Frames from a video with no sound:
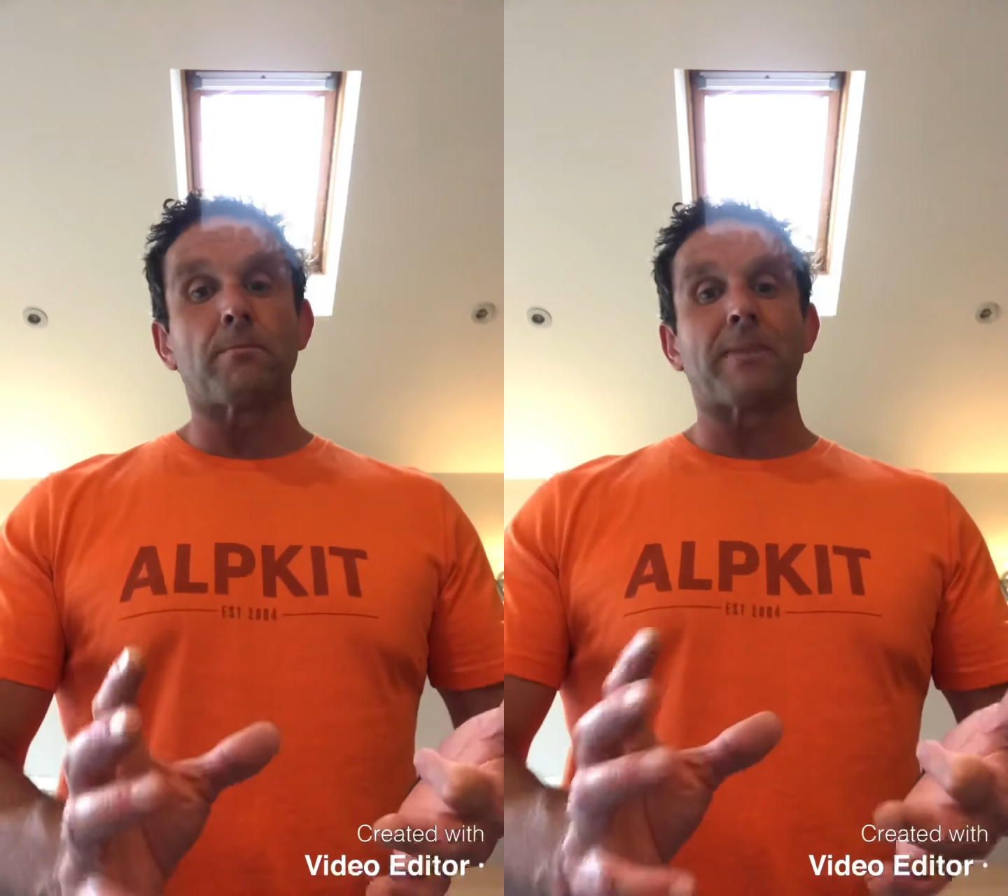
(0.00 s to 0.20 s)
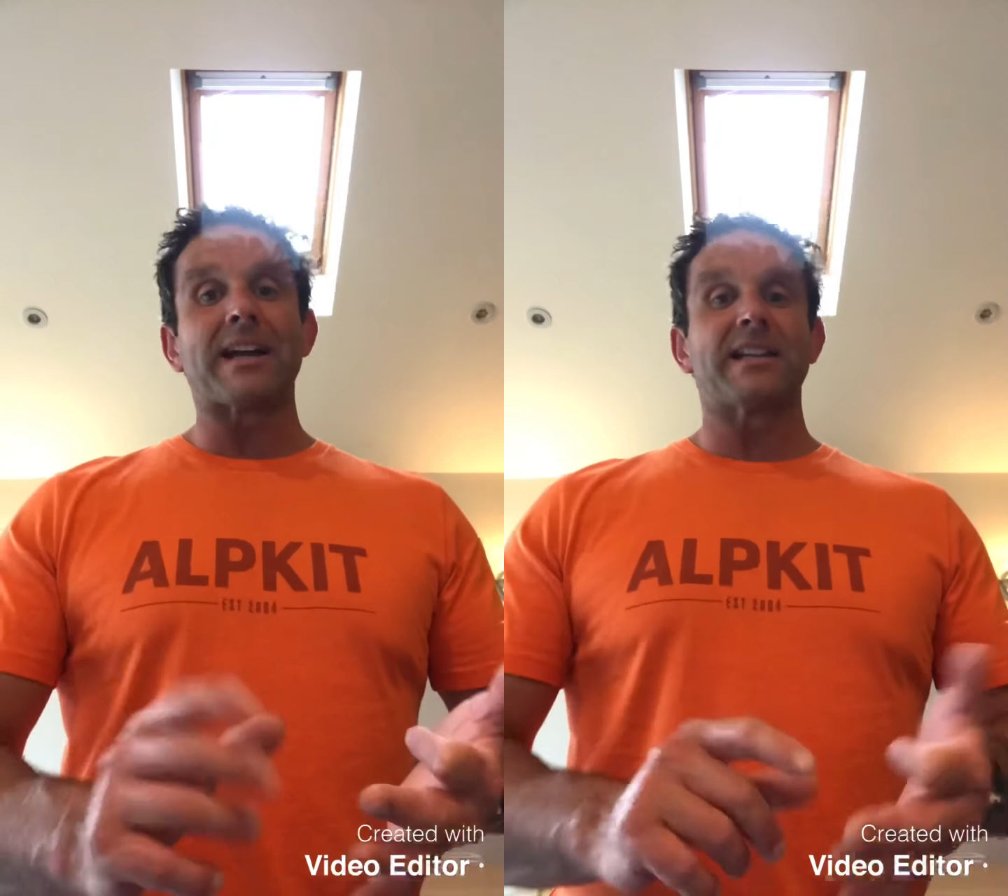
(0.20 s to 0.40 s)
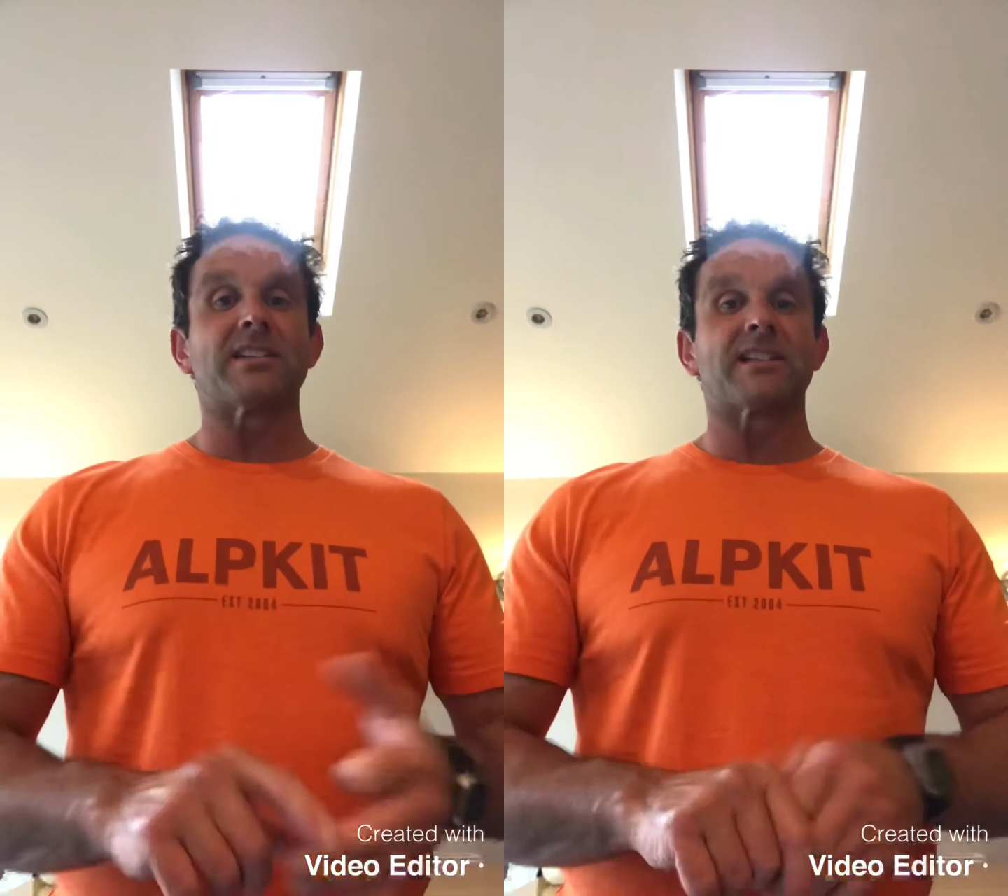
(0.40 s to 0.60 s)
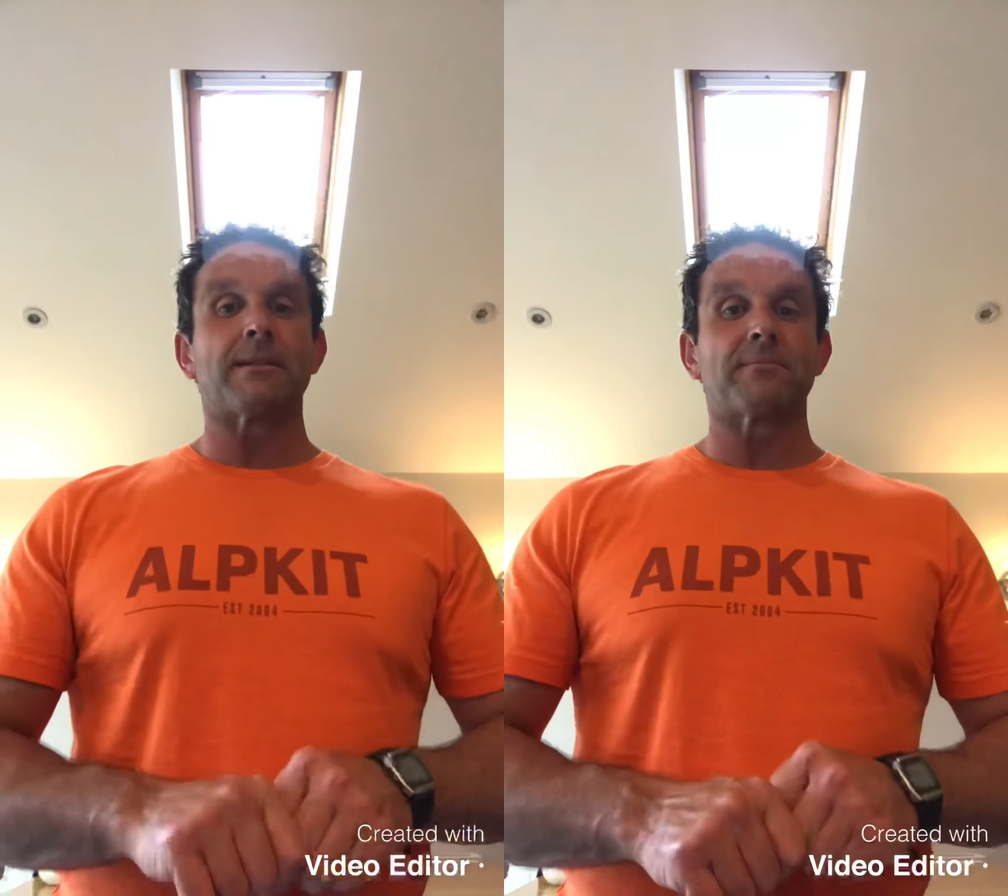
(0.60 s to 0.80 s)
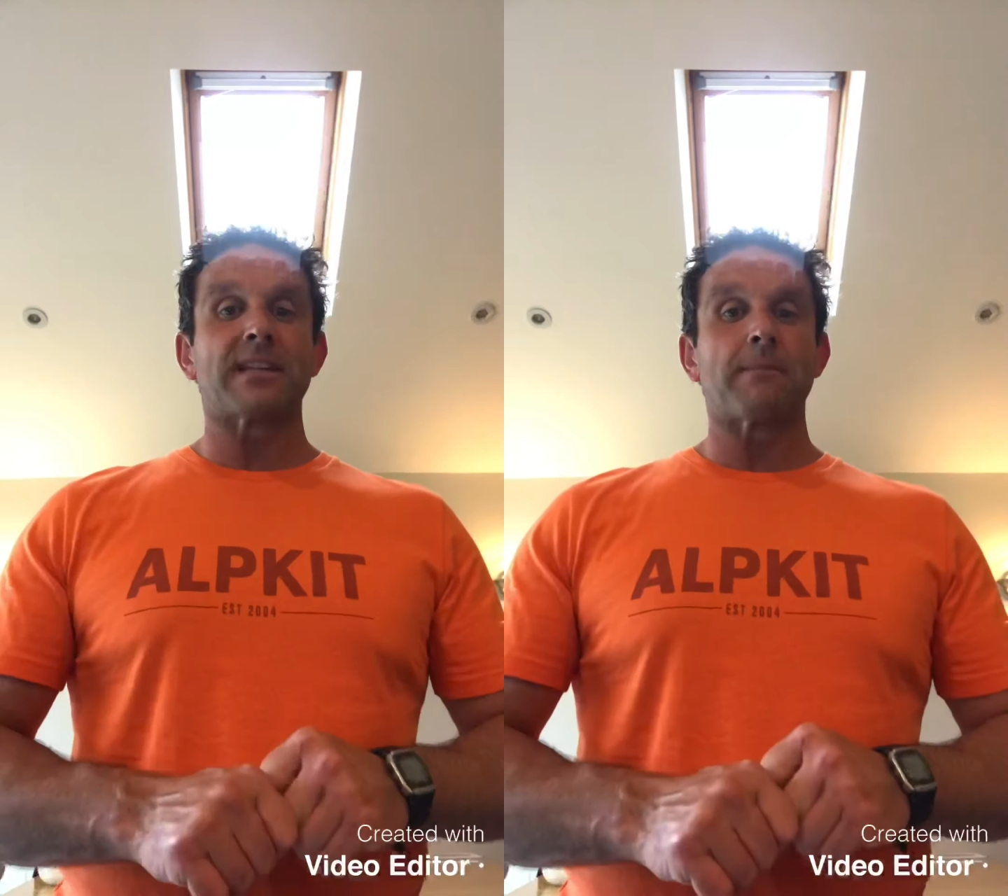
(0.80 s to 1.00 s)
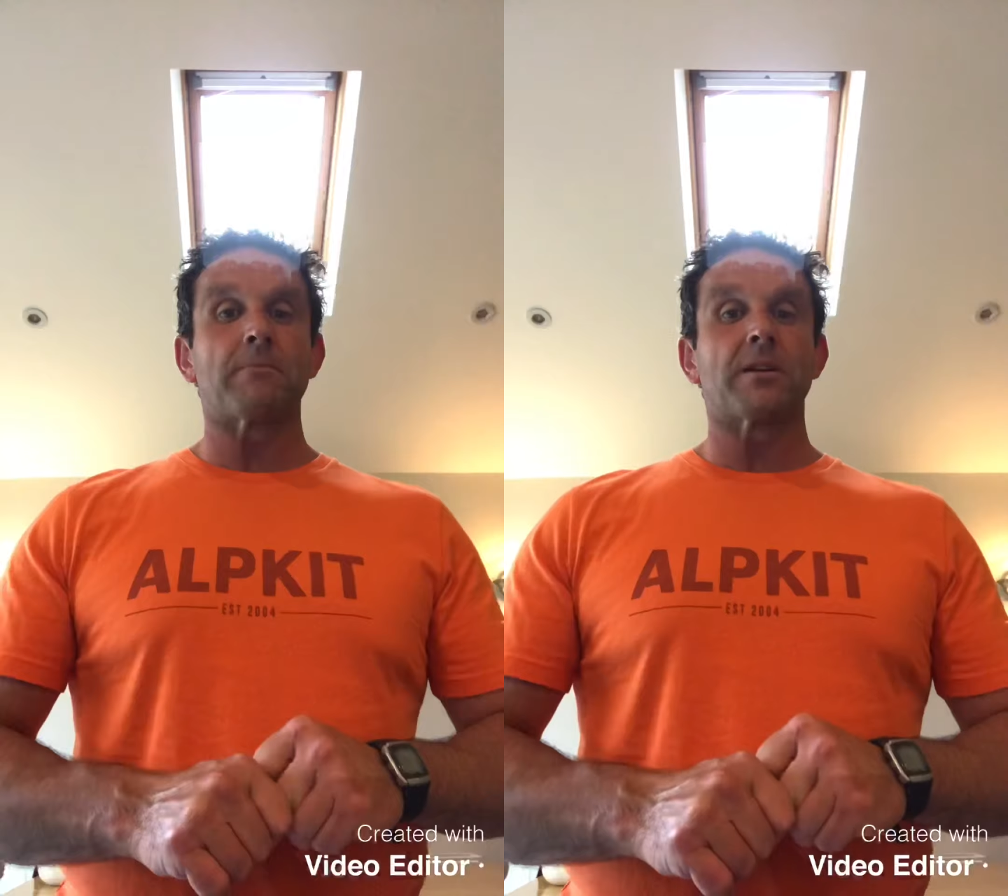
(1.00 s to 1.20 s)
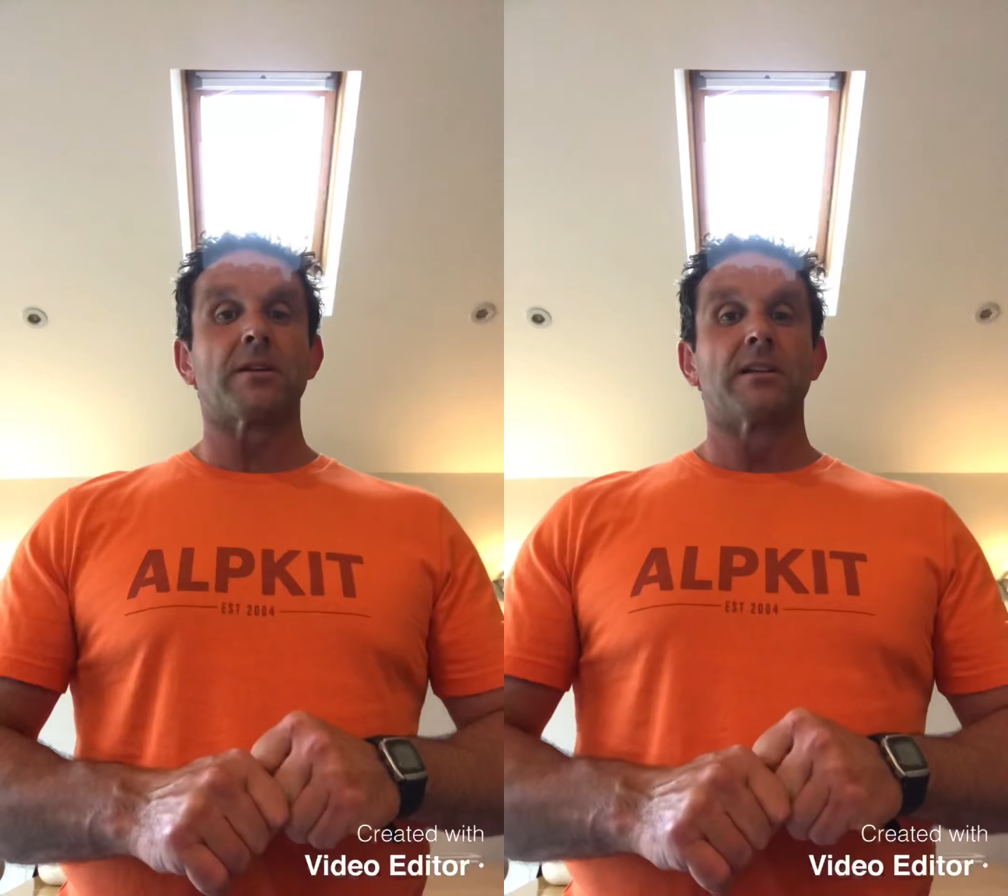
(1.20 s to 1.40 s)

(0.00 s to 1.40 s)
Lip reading: back in September,